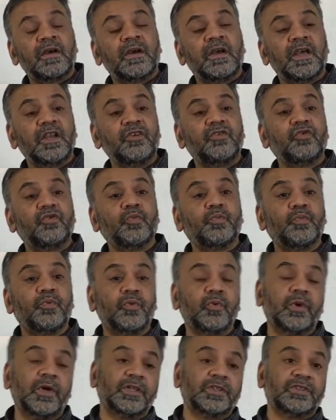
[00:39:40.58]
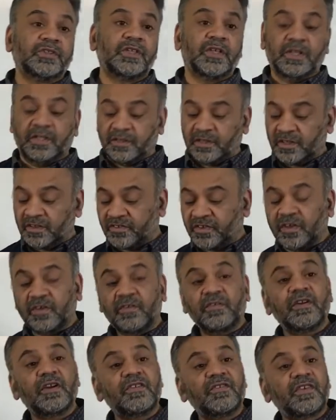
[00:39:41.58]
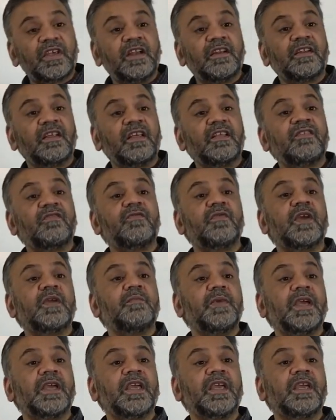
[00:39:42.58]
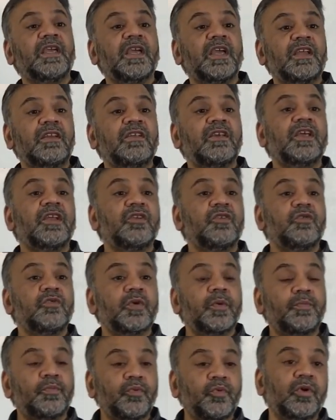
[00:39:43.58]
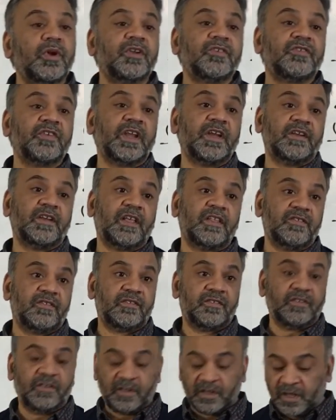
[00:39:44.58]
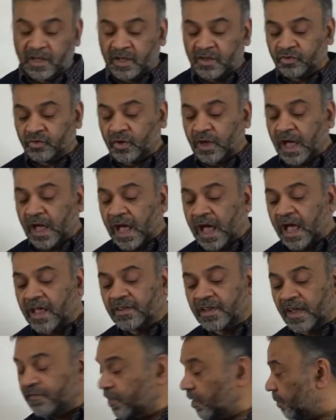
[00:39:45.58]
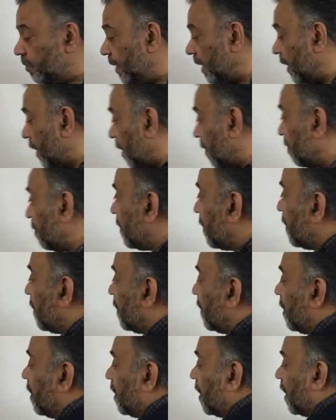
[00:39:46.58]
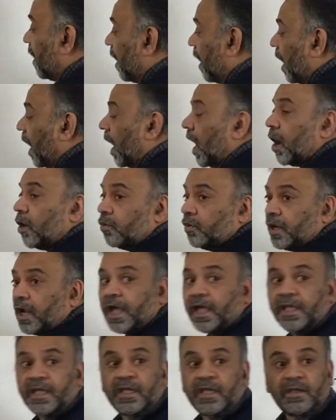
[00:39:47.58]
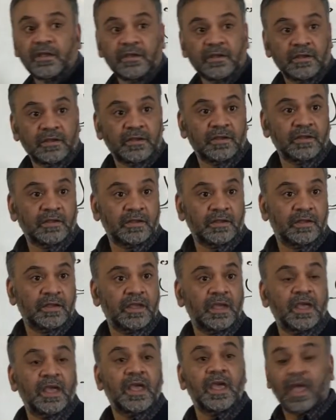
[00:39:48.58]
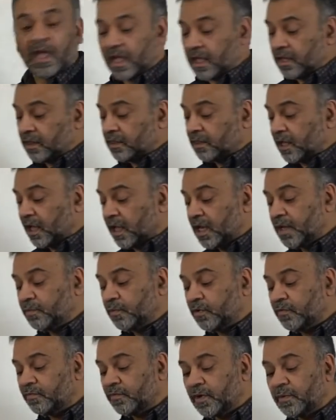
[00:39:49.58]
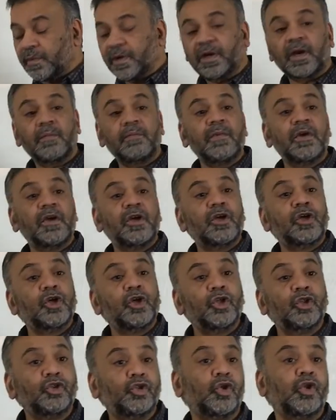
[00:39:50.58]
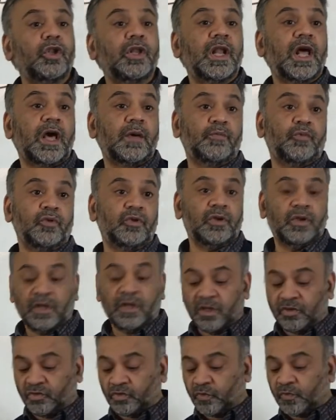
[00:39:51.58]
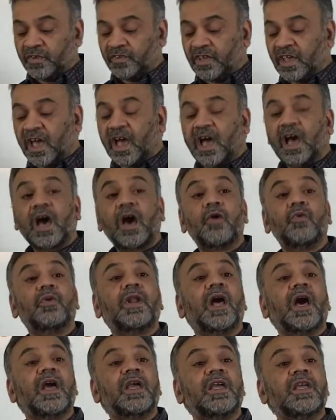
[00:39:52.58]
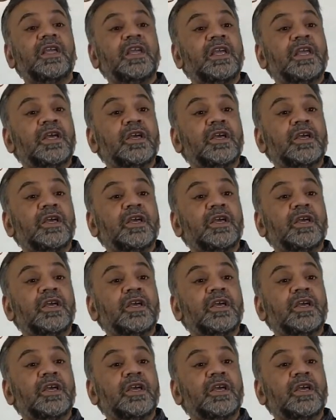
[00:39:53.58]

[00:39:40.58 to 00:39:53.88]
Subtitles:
into plurals. This singular sentence we are making it into a plural sentence. So haza will become haulai and talibun will become tullabun. So we say haulai